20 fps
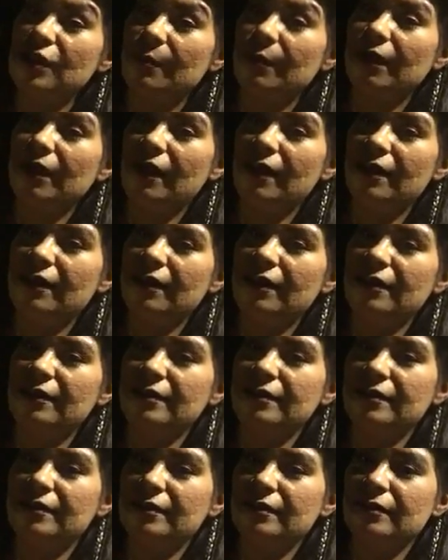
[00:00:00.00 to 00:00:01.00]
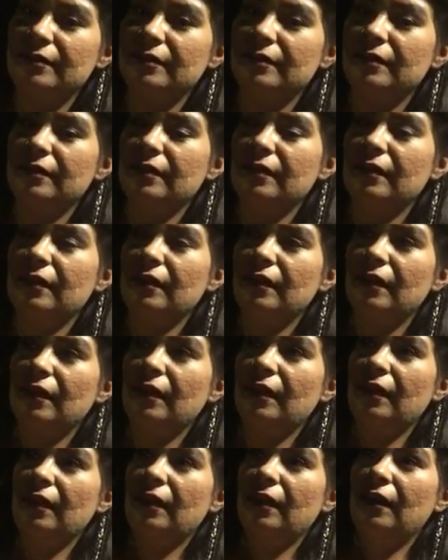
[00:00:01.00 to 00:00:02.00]
Gemini it is.
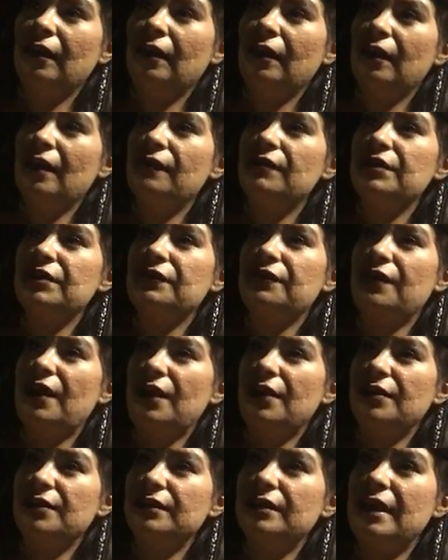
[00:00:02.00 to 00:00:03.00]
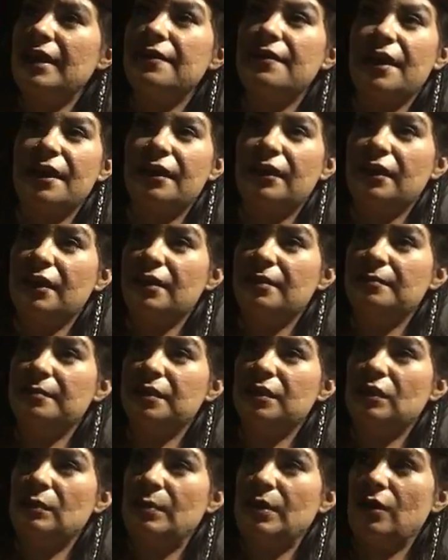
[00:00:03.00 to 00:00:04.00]
If it's a fire sign that
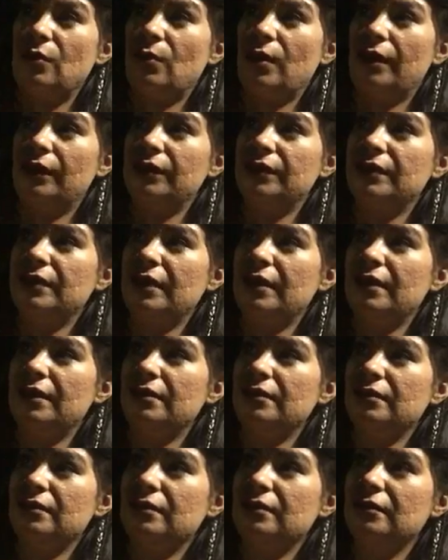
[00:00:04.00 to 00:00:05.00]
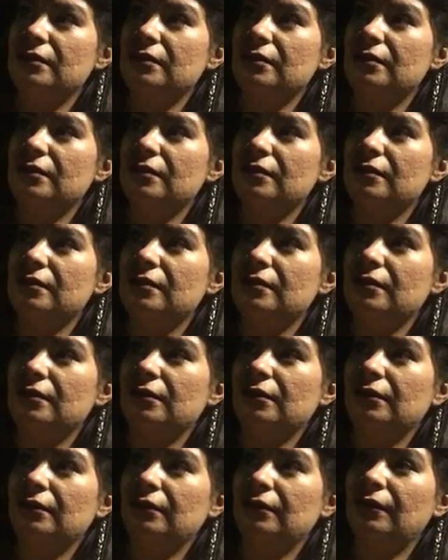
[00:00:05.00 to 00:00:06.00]
claims to be a water sign,
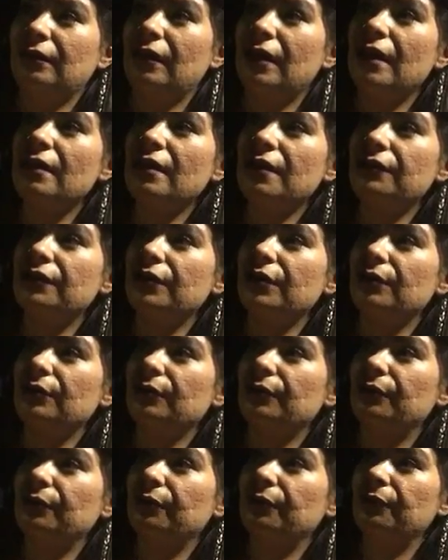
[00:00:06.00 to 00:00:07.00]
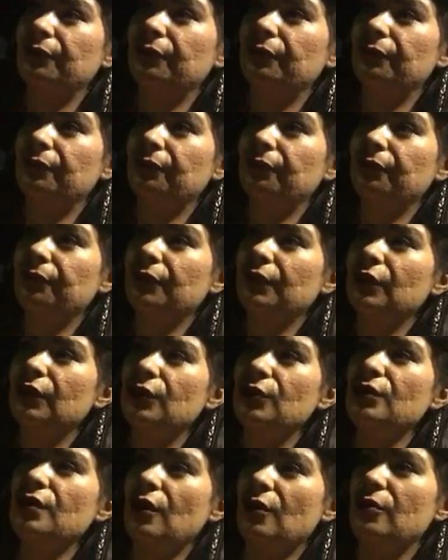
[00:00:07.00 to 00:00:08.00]
they love you.
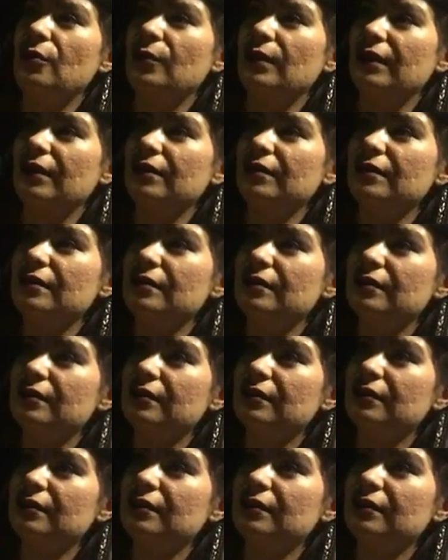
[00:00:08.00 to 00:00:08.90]
You know who it is.